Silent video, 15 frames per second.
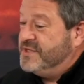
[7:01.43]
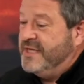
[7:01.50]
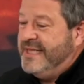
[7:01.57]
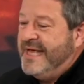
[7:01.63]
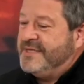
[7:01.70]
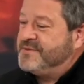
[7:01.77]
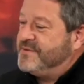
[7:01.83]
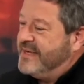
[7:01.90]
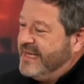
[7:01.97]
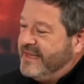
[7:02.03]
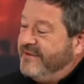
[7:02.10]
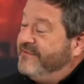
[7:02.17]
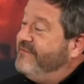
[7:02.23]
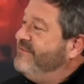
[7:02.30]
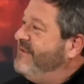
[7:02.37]
And that's really
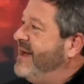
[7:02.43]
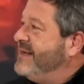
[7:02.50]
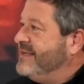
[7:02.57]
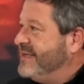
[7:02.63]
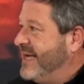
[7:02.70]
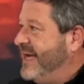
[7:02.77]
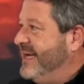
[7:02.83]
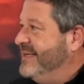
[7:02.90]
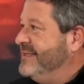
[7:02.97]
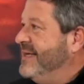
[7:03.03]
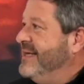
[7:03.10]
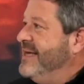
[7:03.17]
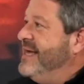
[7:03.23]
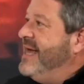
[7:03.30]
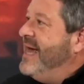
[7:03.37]
the final gate
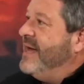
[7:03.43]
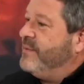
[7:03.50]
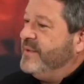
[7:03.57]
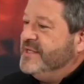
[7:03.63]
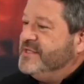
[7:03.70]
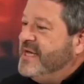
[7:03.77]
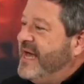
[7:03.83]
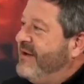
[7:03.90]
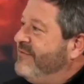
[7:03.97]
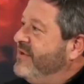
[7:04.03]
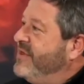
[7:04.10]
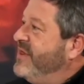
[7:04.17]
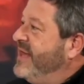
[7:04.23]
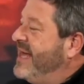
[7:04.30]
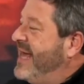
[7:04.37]
at which
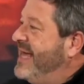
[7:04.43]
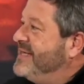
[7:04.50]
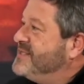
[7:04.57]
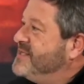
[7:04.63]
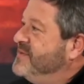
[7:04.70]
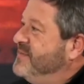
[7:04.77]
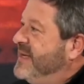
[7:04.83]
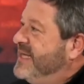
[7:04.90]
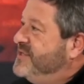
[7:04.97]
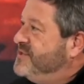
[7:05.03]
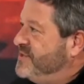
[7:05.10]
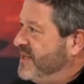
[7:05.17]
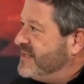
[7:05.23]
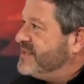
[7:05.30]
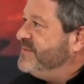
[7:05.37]
everything has to be
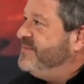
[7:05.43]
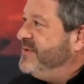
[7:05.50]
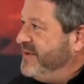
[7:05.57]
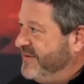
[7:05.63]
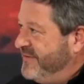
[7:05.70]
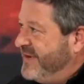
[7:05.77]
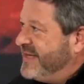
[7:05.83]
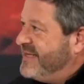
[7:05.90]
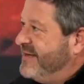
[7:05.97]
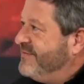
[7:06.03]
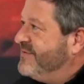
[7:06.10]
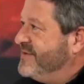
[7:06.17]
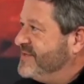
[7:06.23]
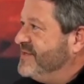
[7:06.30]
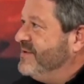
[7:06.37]
just perfect
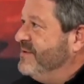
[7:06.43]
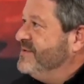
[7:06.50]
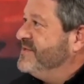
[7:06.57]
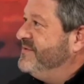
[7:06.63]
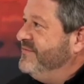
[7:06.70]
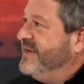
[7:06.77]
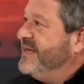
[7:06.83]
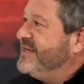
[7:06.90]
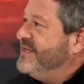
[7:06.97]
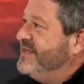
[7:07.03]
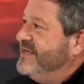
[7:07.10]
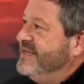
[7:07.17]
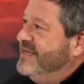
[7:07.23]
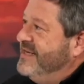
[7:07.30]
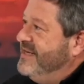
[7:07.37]
for us to launch the vehicle at
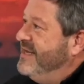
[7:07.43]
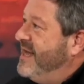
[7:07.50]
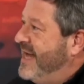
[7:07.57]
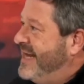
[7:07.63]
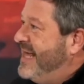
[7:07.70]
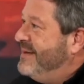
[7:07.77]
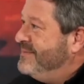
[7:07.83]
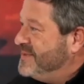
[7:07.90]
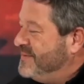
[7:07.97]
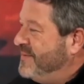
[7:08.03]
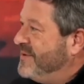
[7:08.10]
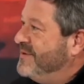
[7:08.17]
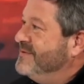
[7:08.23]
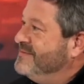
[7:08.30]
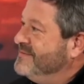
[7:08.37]
9 a.m. tomorrow.